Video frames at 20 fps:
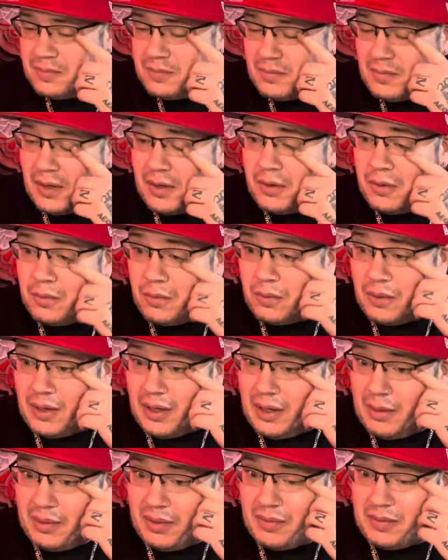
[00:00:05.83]
I don't know
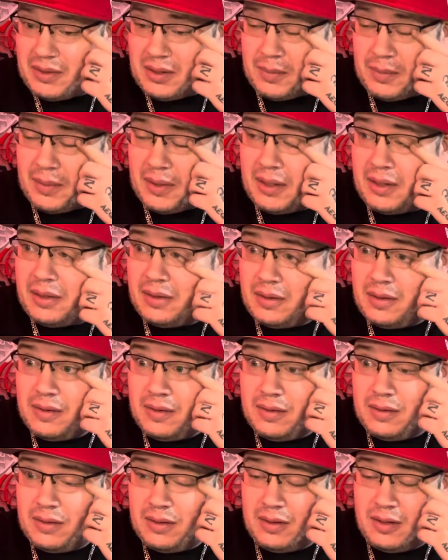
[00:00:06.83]
why, but every time I,
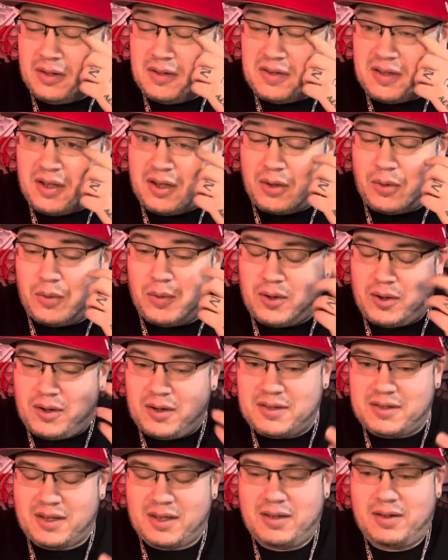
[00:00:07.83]
I say
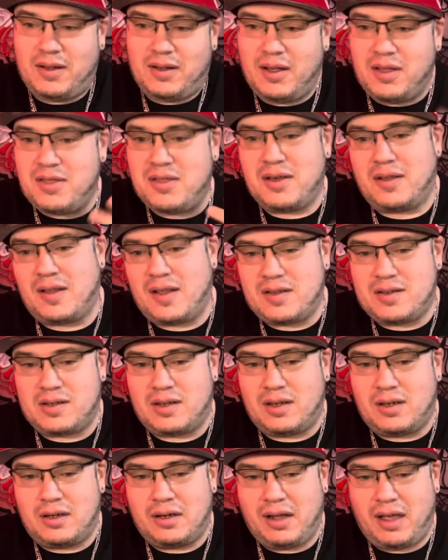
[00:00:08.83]
Aquarius, I, I think of that
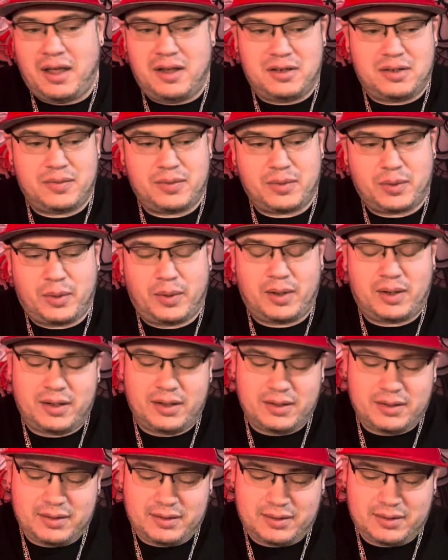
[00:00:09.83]
song, Age of
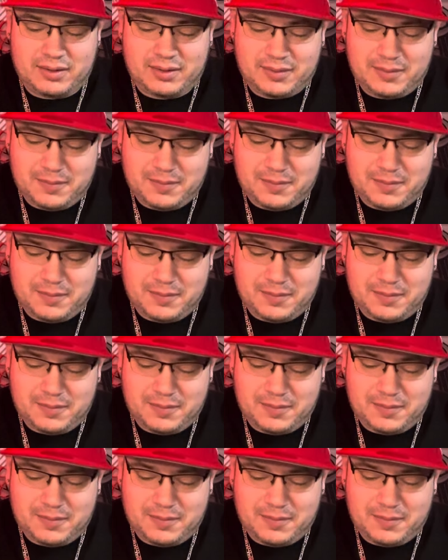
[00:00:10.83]
Aquarius.